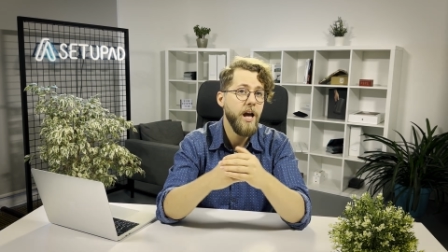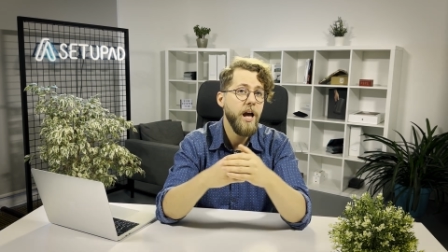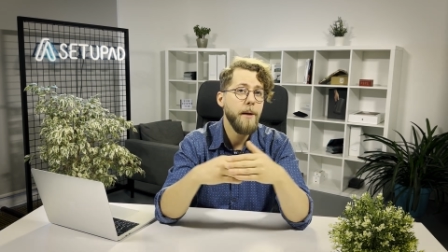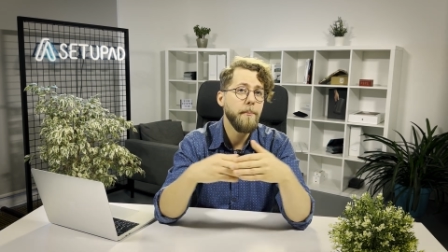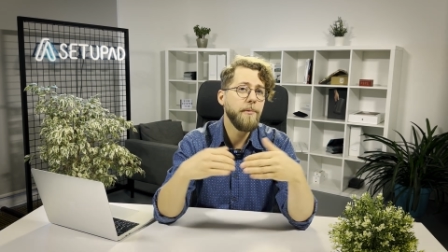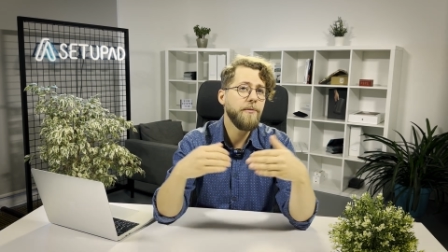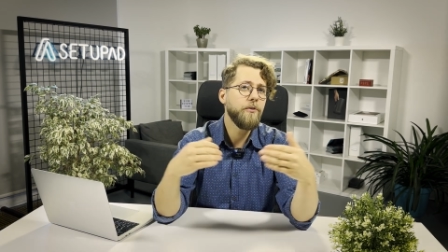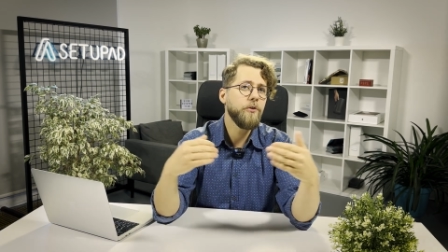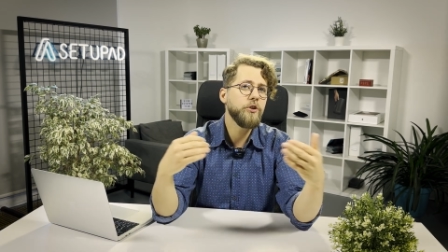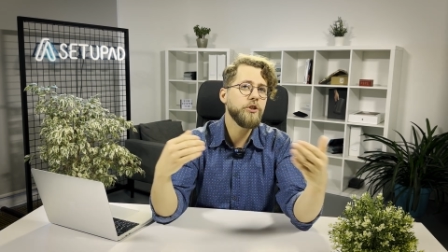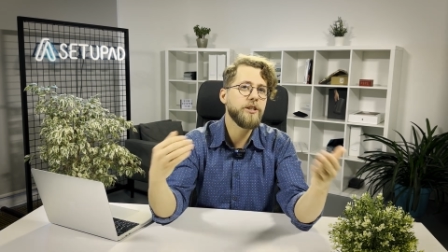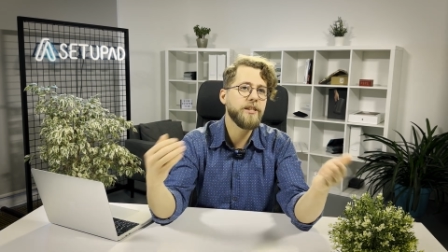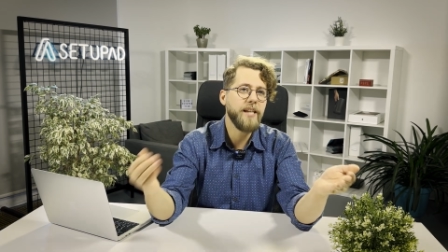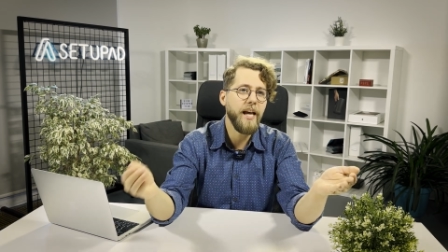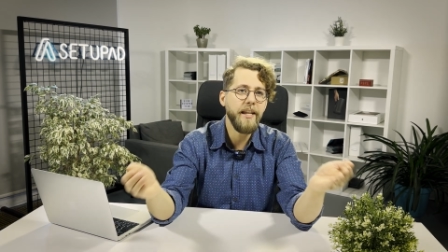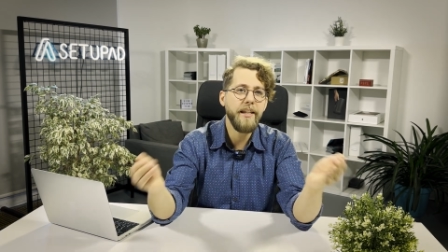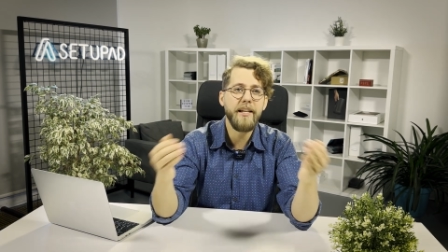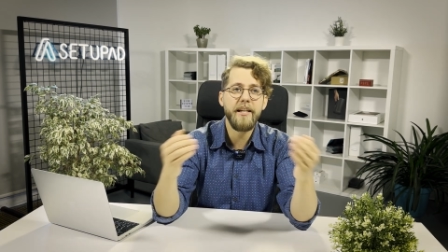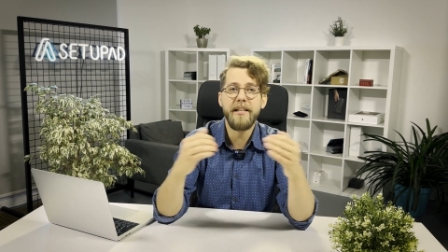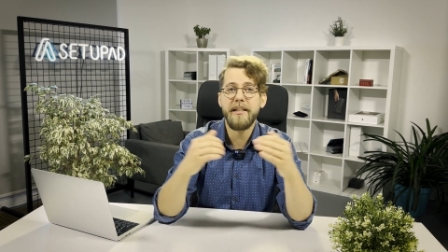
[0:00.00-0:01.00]
before
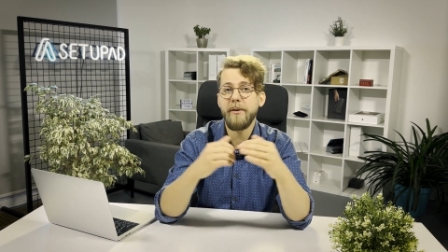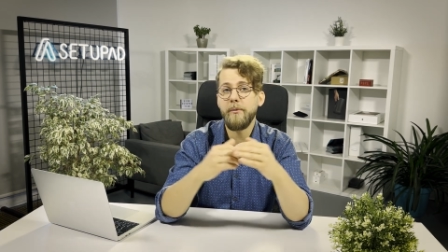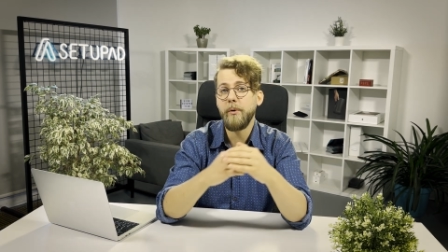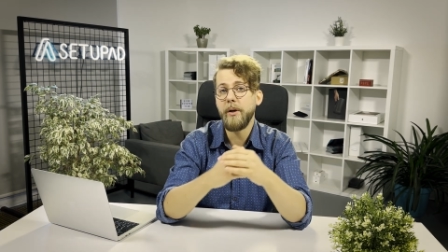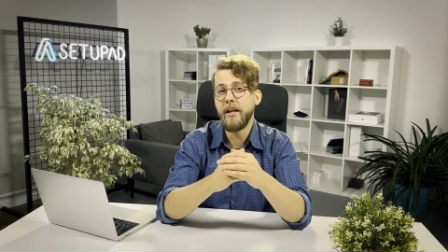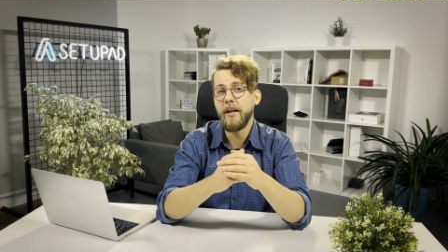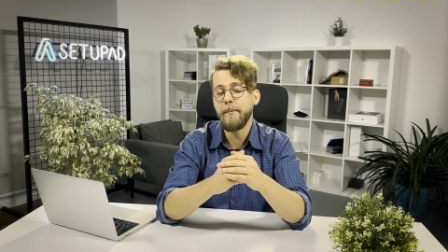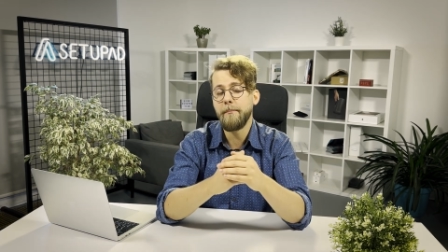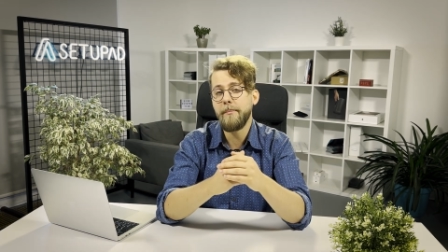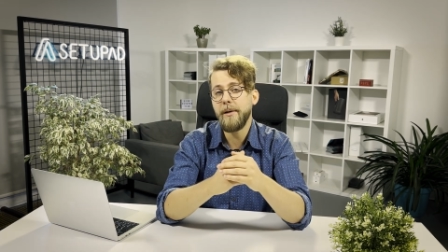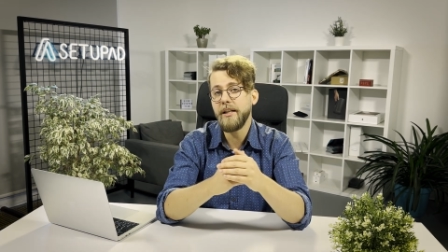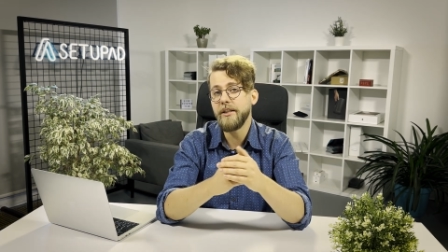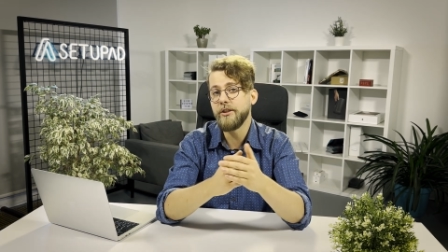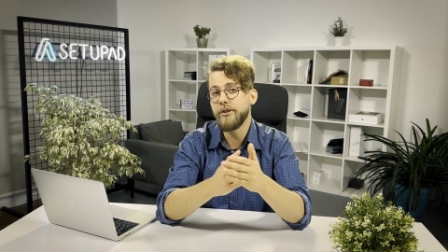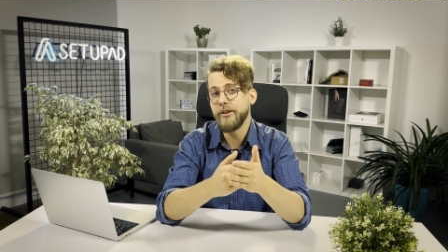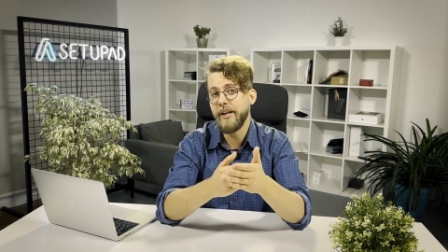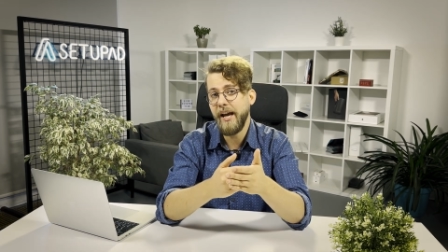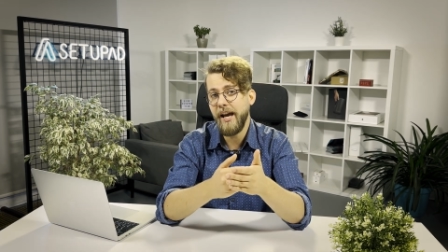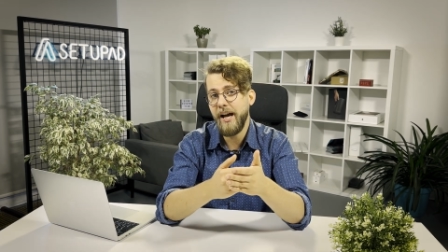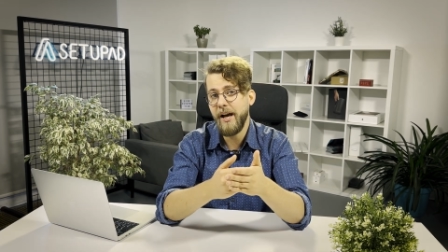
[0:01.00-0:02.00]
sending the winning bid to
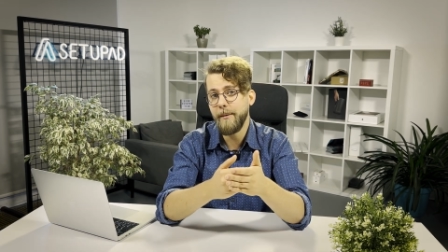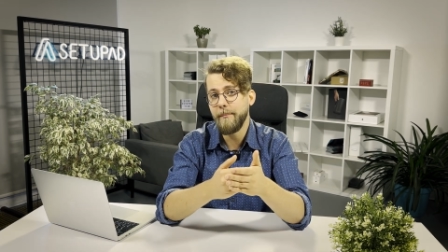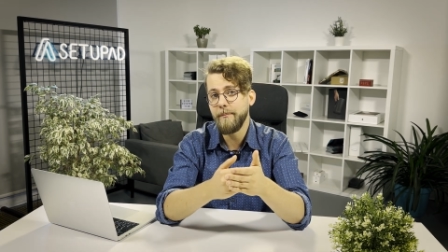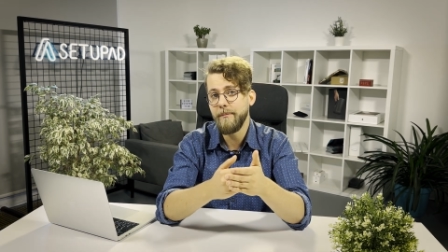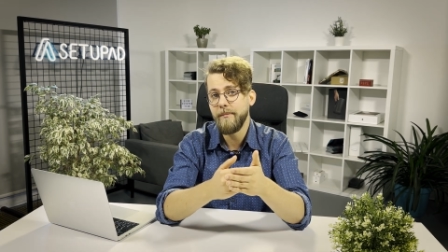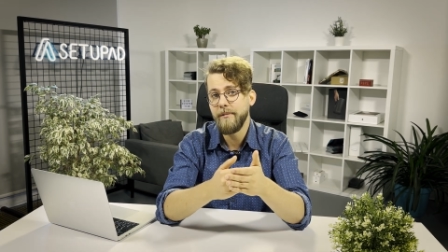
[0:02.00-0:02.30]
GAM.